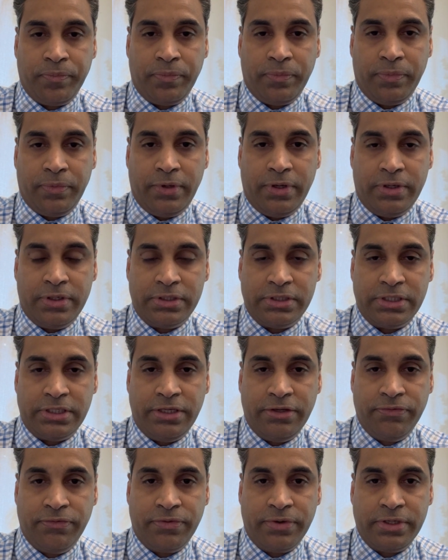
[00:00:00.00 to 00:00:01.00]
there is a
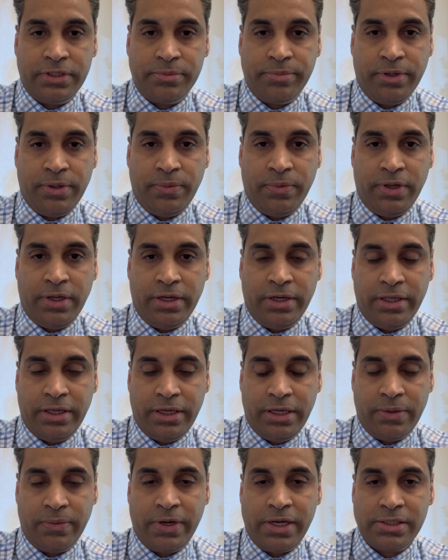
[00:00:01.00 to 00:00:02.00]
difference between
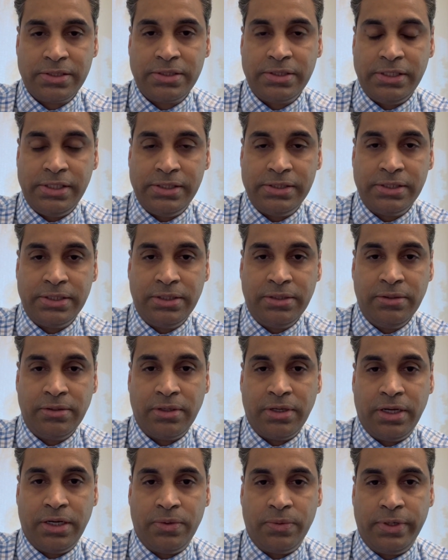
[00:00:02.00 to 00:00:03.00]
ERAS season
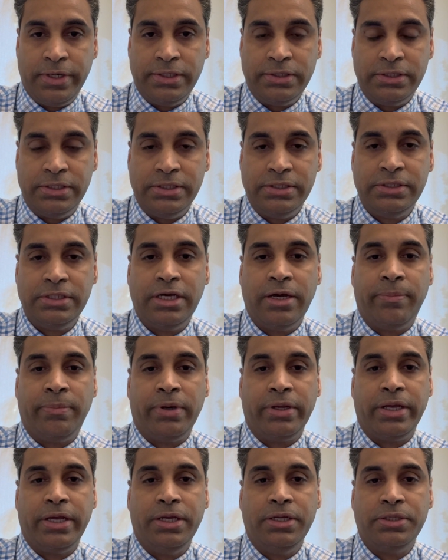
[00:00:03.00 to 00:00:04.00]
and residency
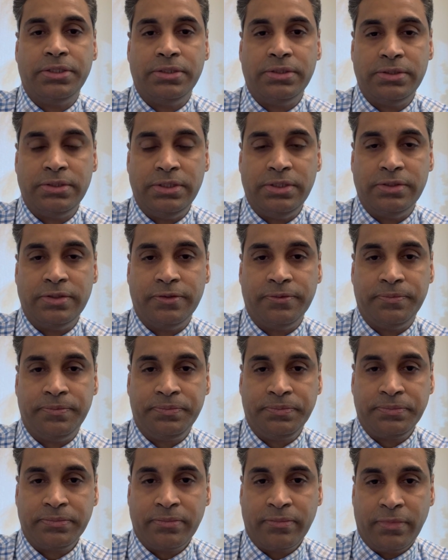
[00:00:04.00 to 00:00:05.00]
application season.
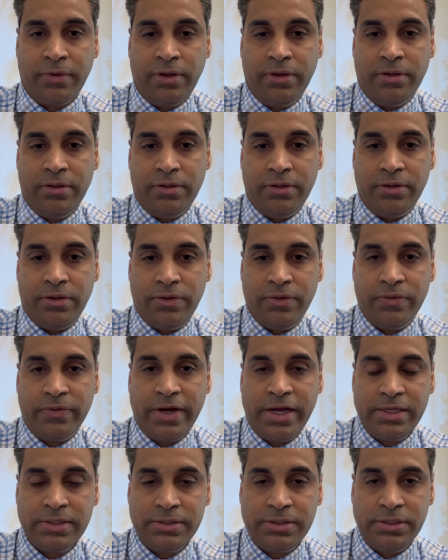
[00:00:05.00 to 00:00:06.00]
The
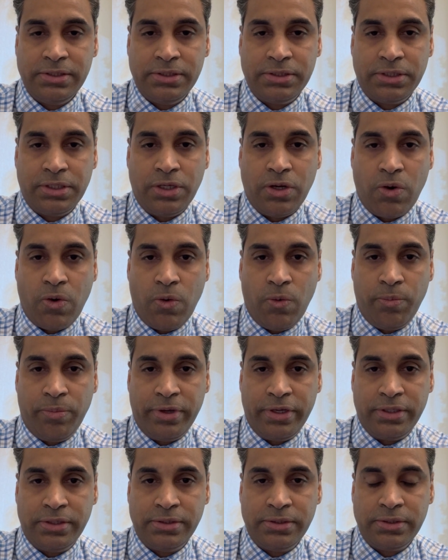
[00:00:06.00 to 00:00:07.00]
ERAS season
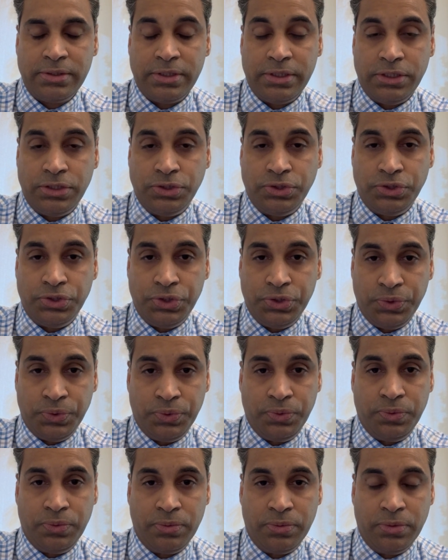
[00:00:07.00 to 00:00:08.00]
opens in
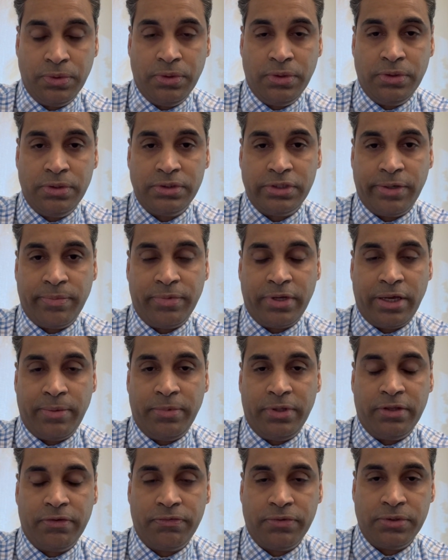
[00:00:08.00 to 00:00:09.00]
June, sometime
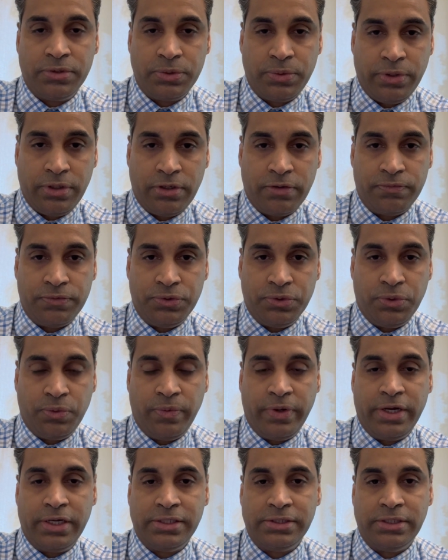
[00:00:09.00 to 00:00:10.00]
in the first week of June,
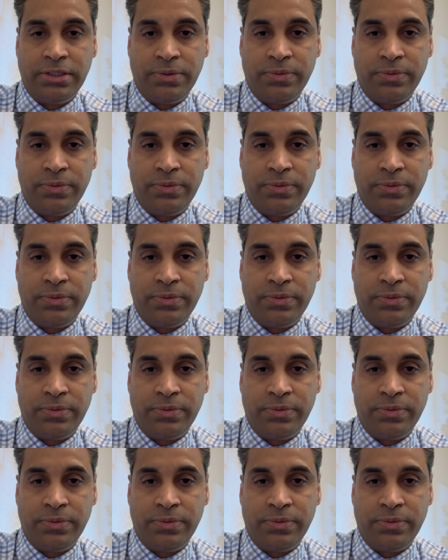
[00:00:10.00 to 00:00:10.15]
whereas the